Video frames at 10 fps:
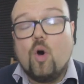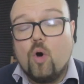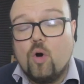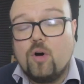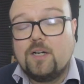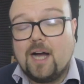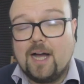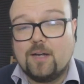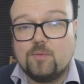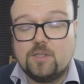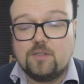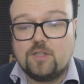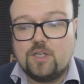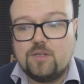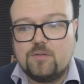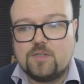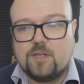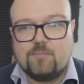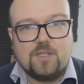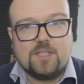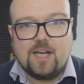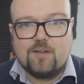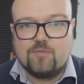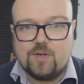or I will use music I've